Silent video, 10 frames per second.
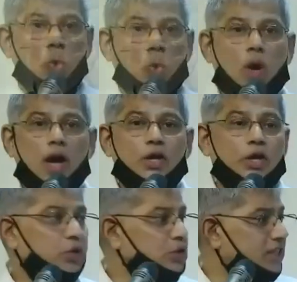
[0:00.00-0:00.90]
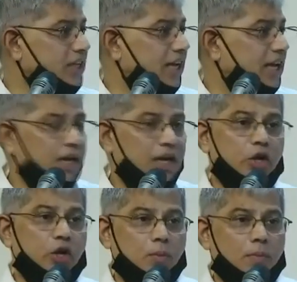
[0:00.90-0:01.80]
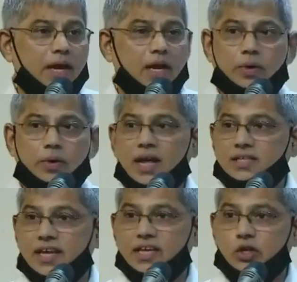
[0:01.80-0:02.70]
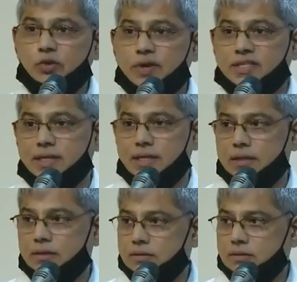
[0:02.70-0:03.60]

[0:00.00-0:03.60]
What do you see in your mind when I say university?